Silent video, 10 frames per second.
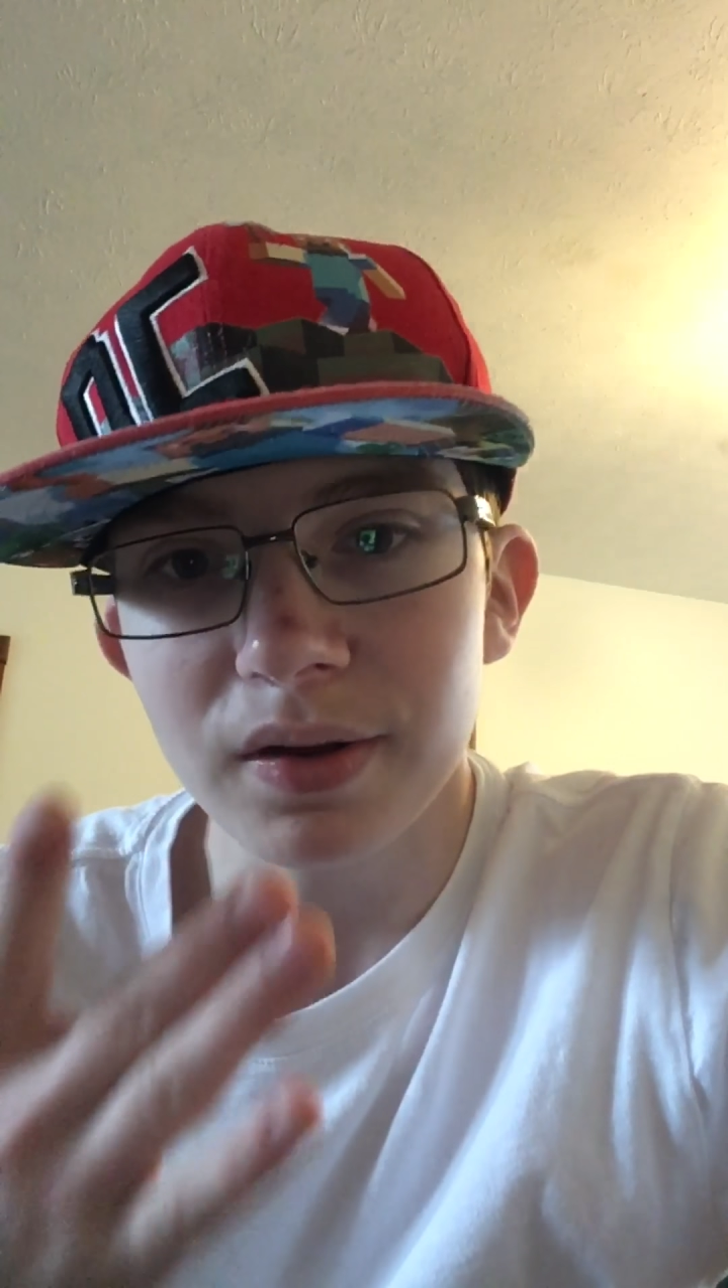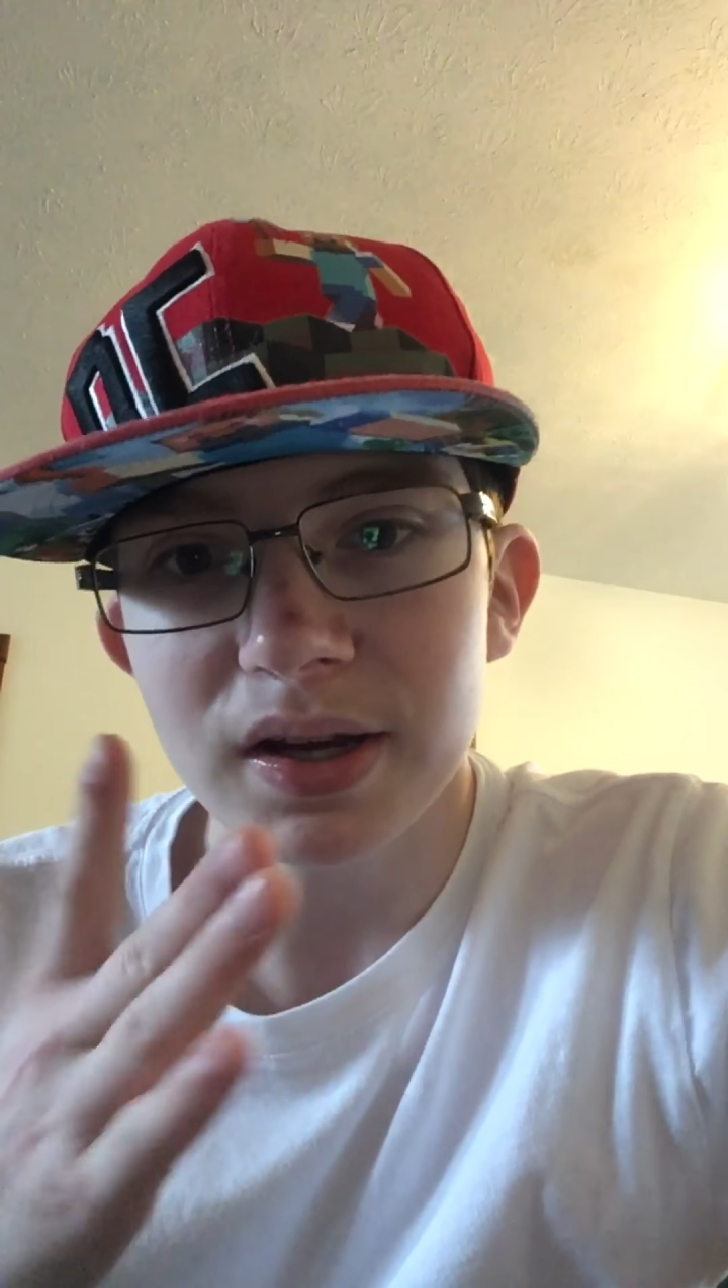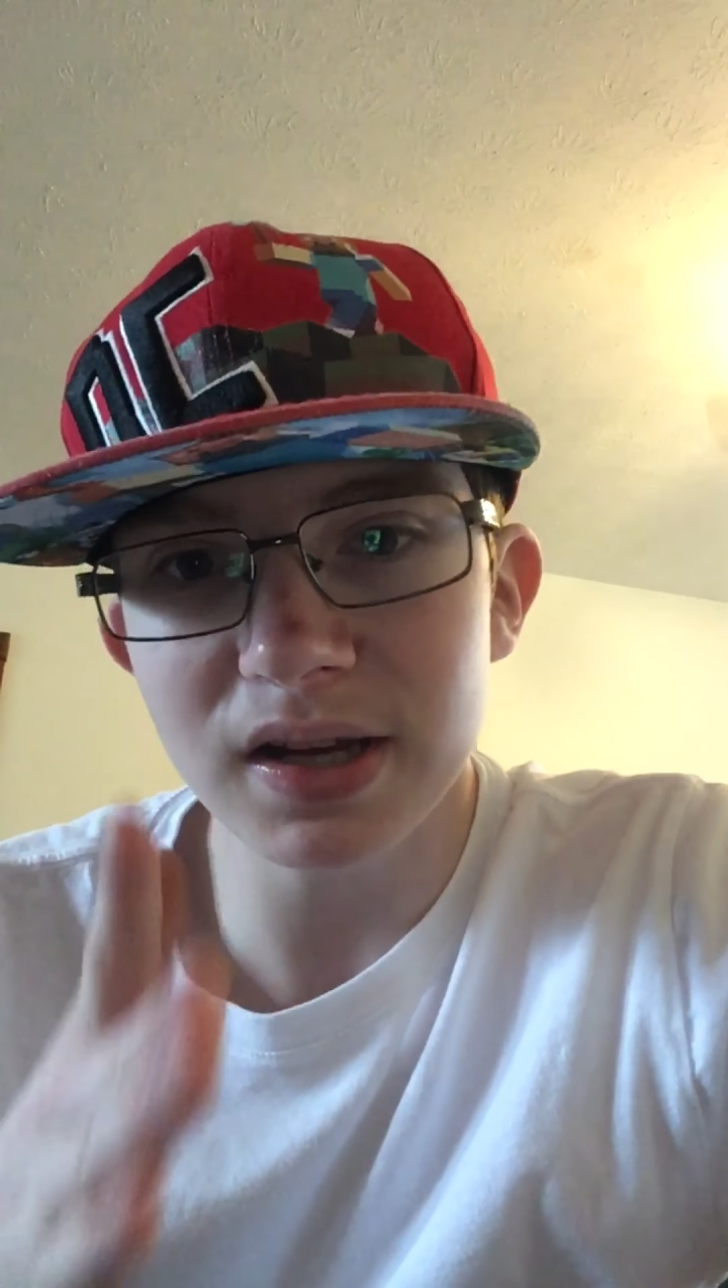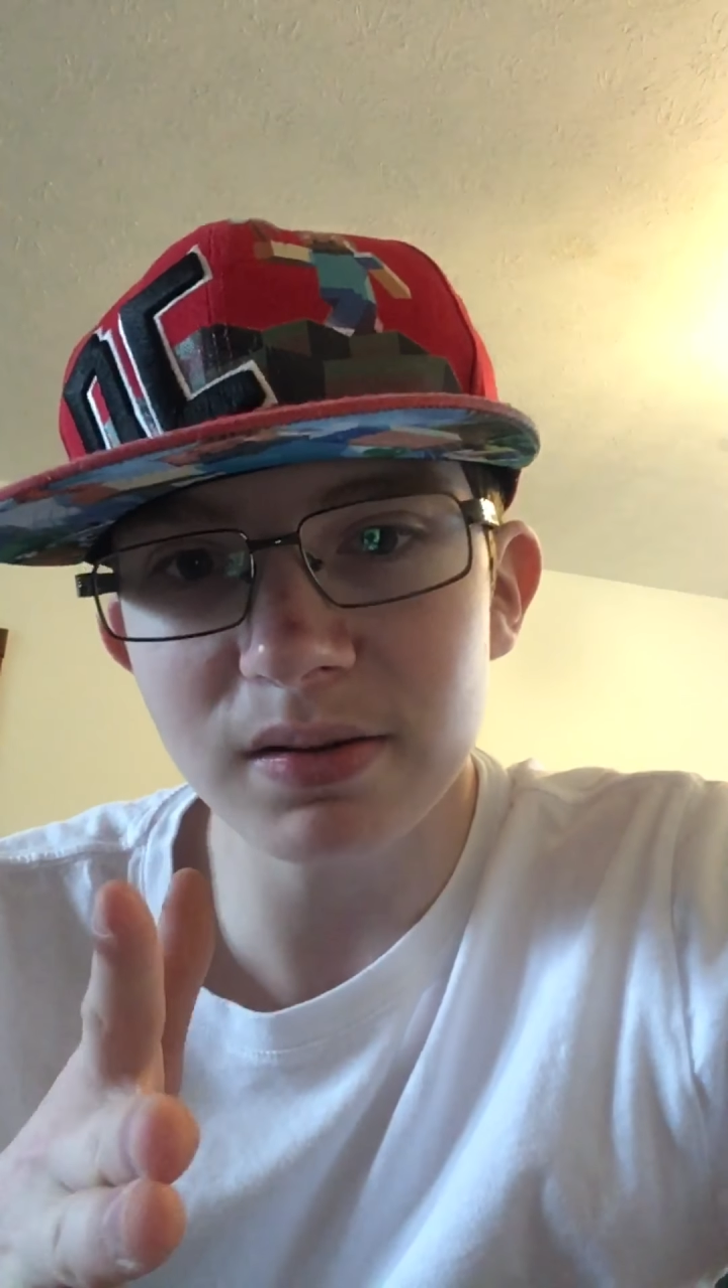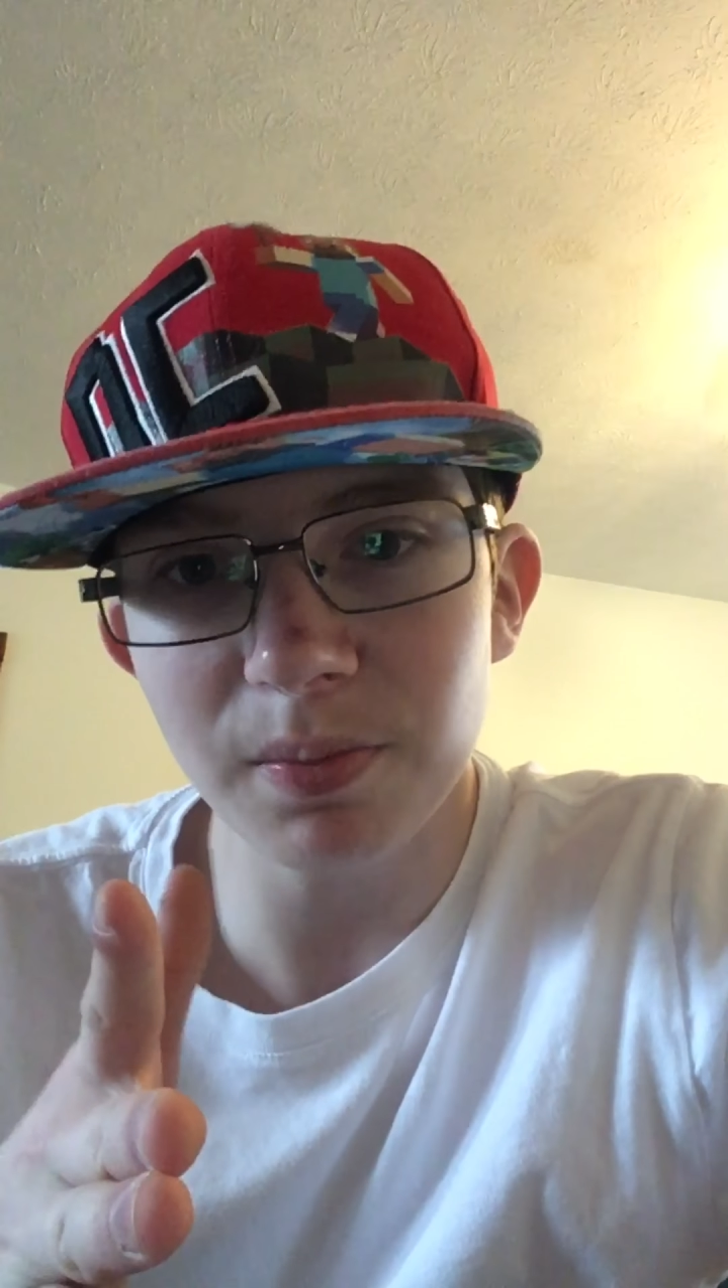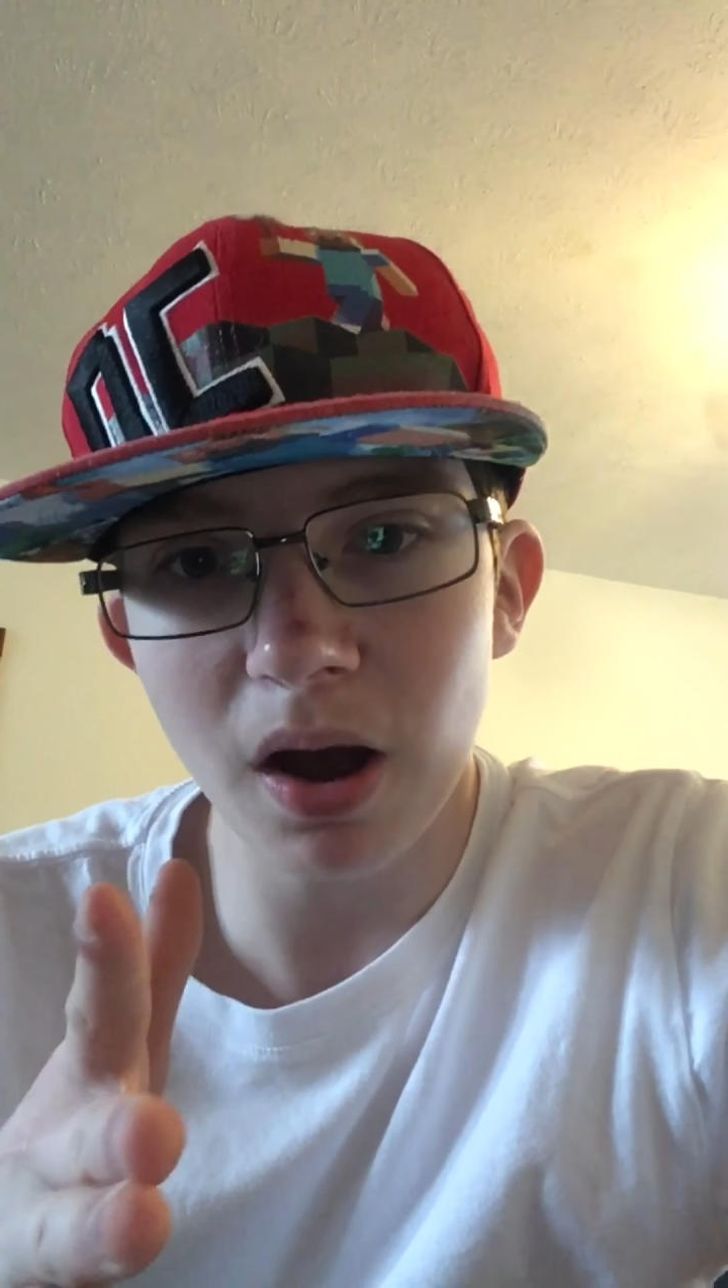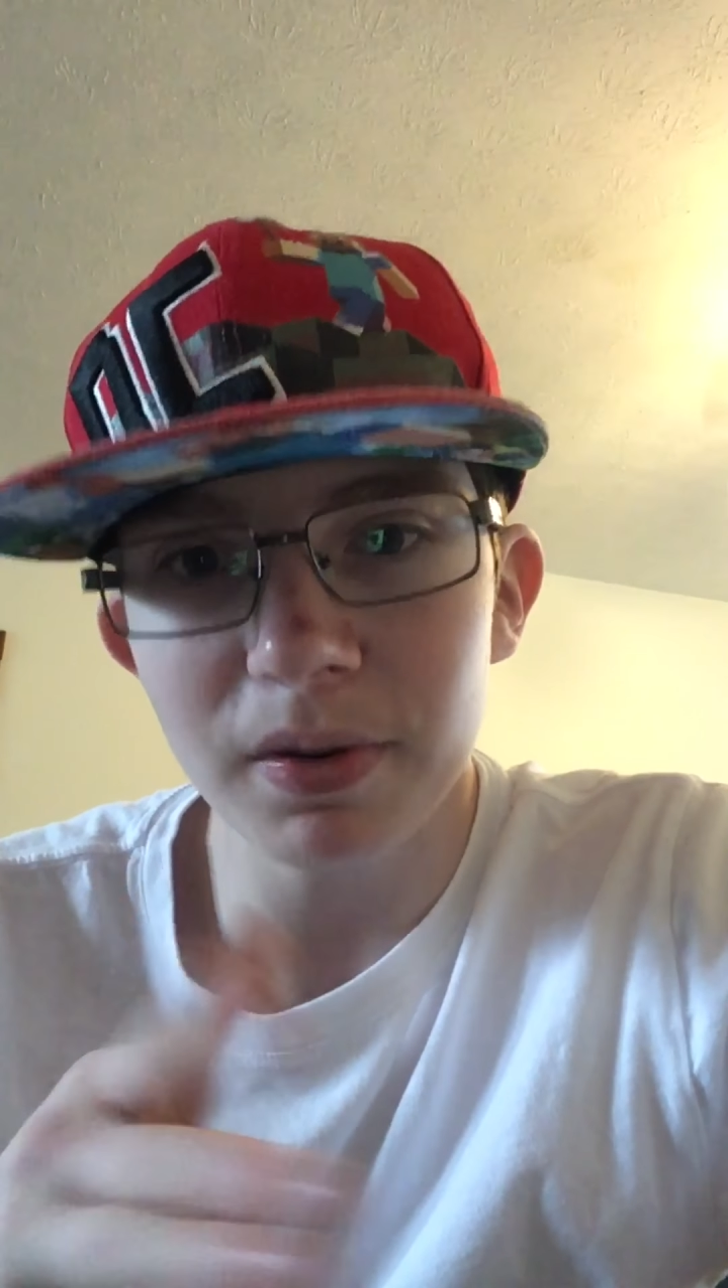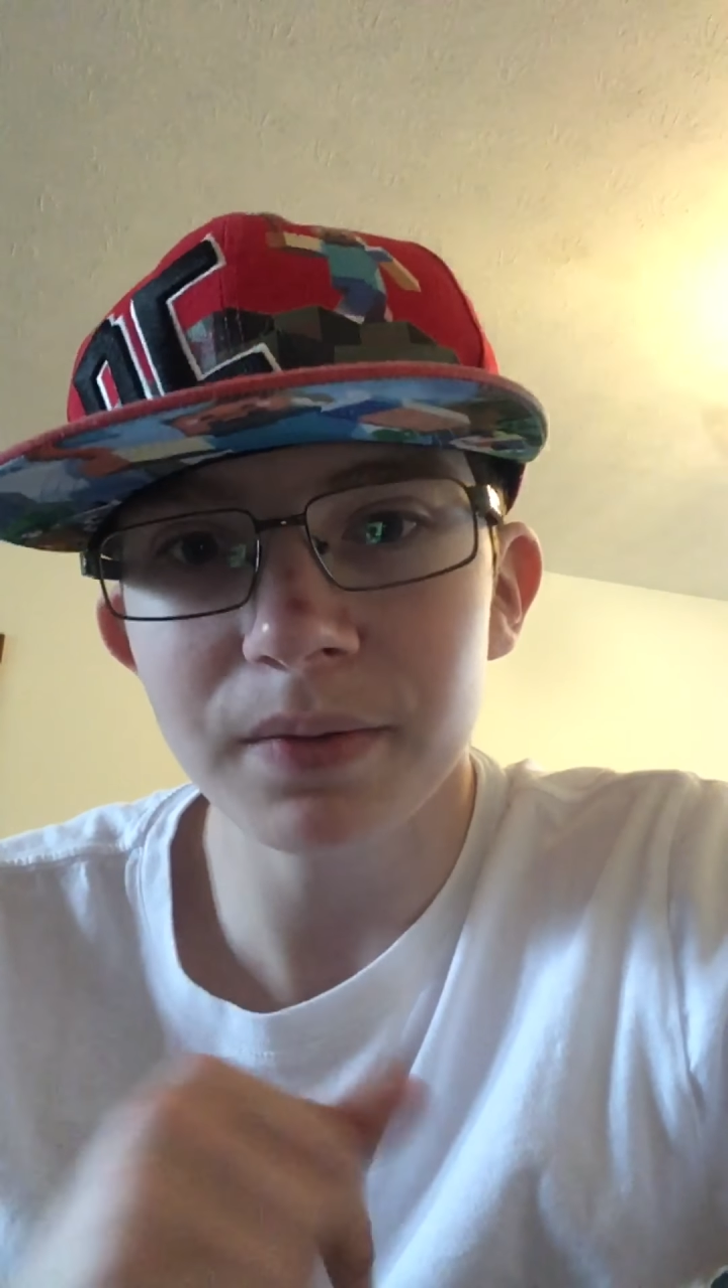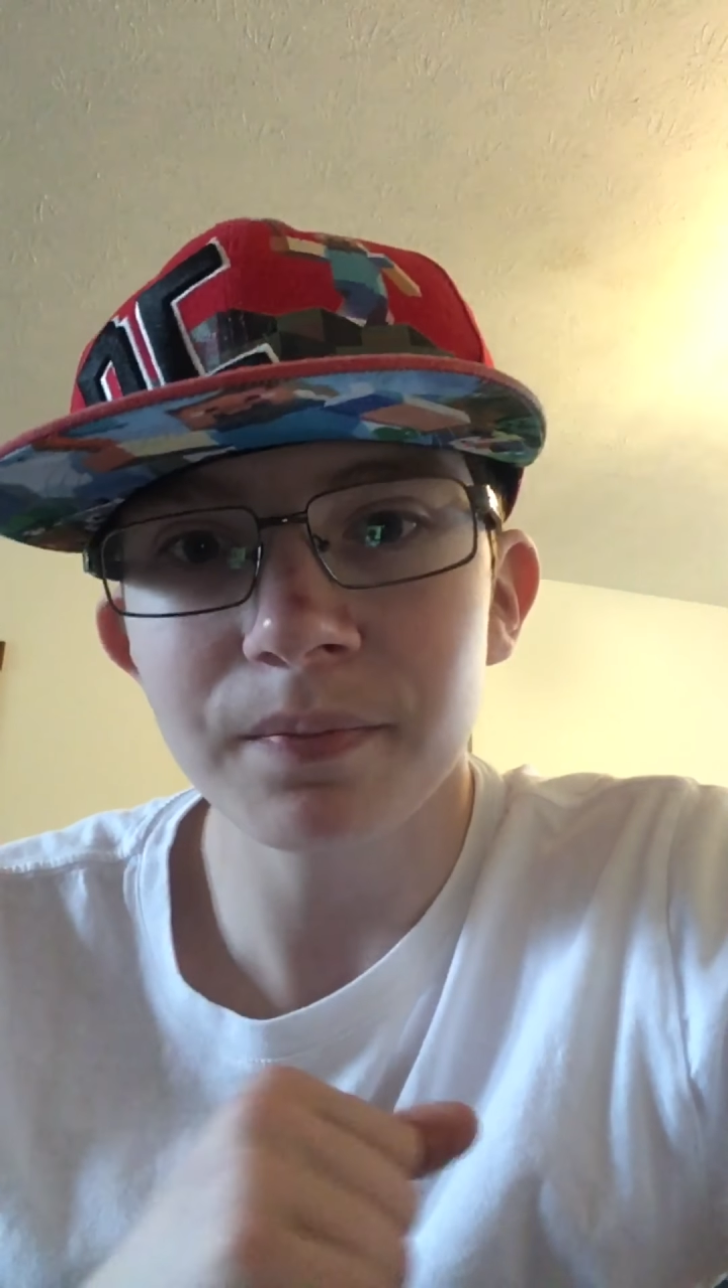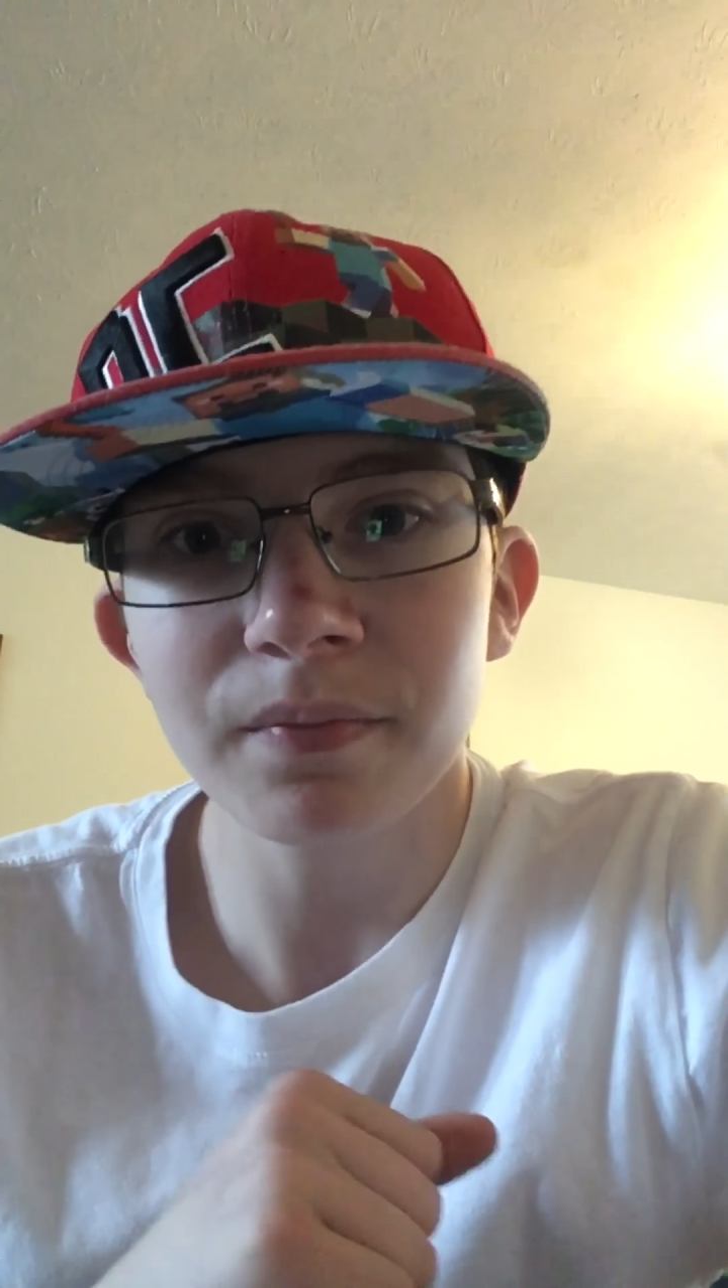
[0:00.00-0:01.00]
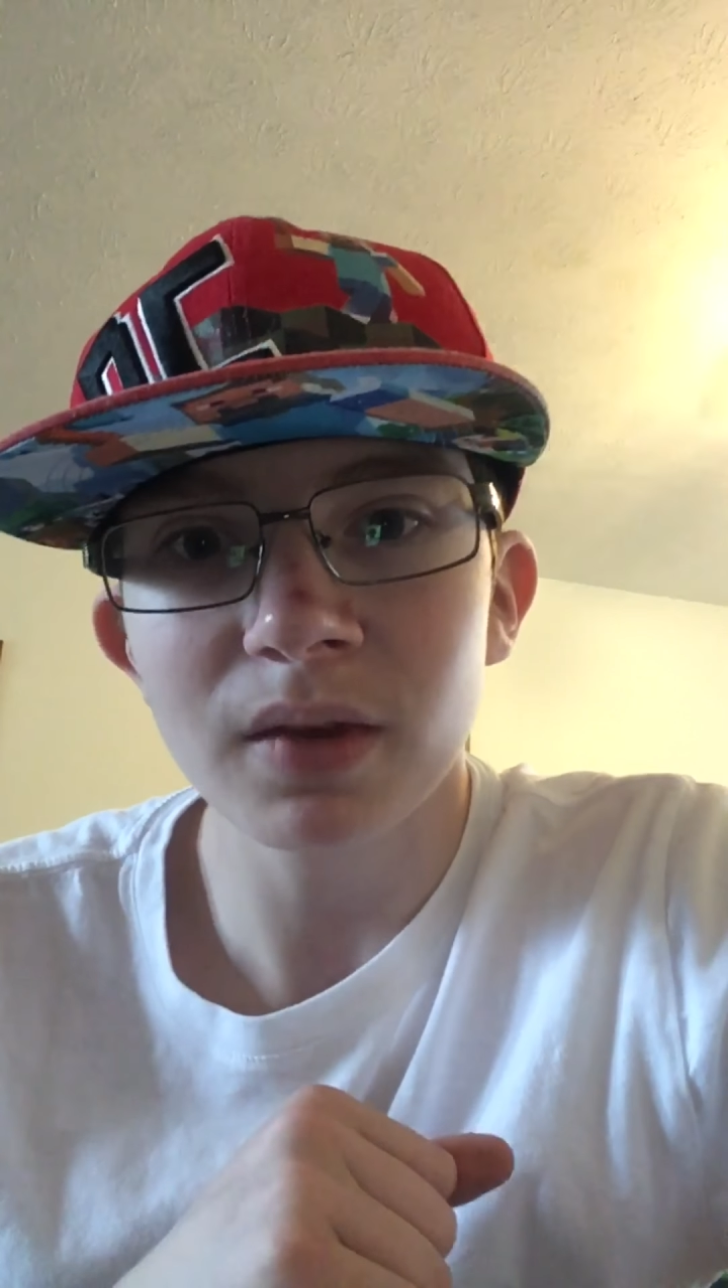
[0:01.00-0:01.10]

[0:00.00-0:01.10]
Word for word: his name's Bobby